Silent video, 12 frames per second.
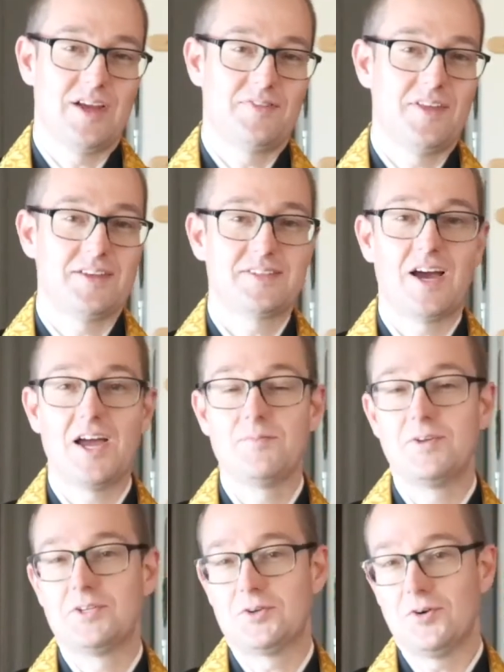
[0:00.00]
at that
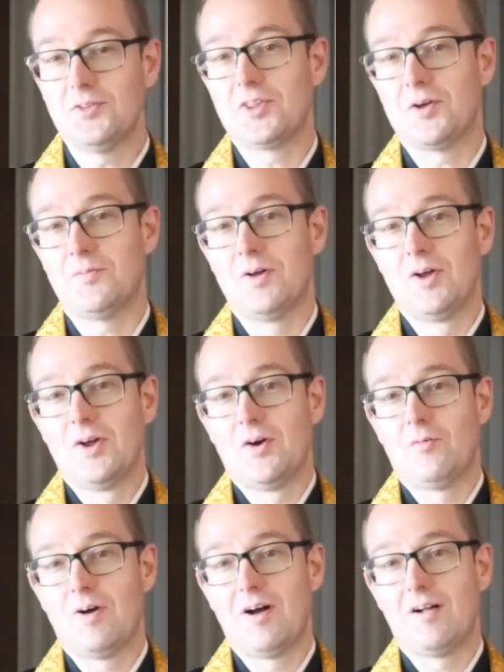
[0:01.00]
time, he told them,
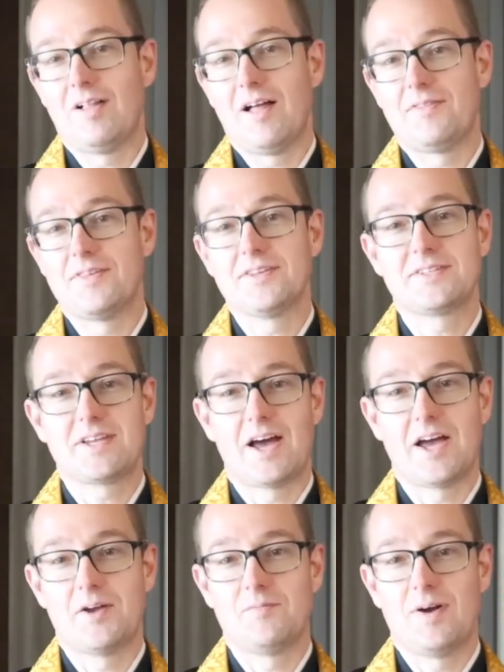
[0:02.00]
well, at this
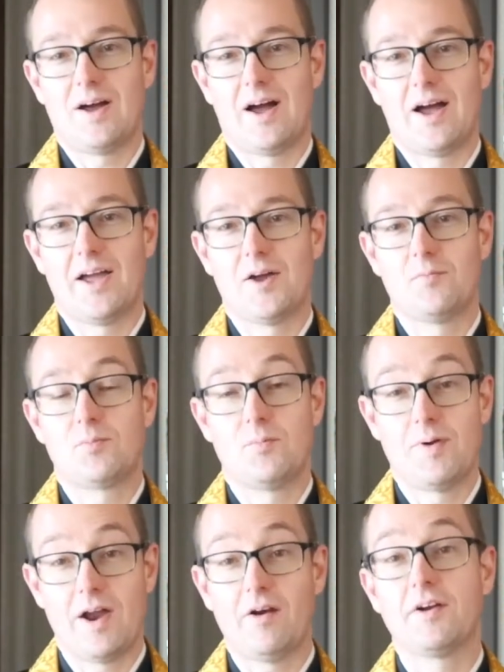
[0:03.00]
time, I am
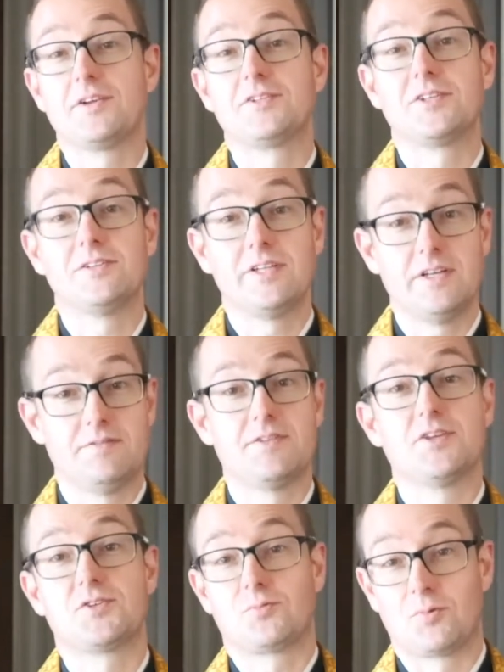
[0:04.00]
preparing to leave
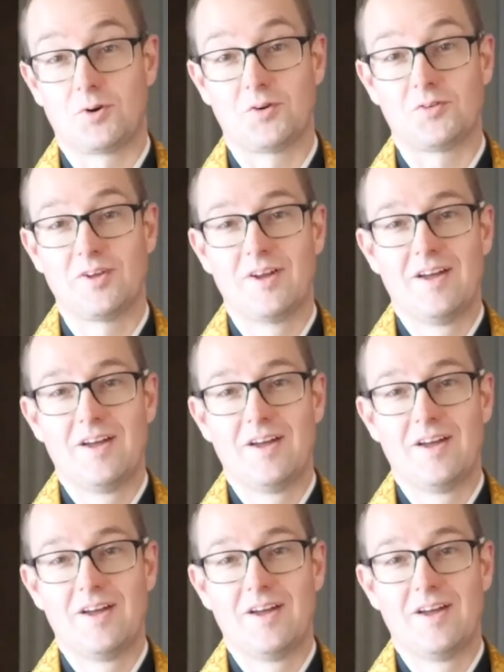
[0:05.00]
this world.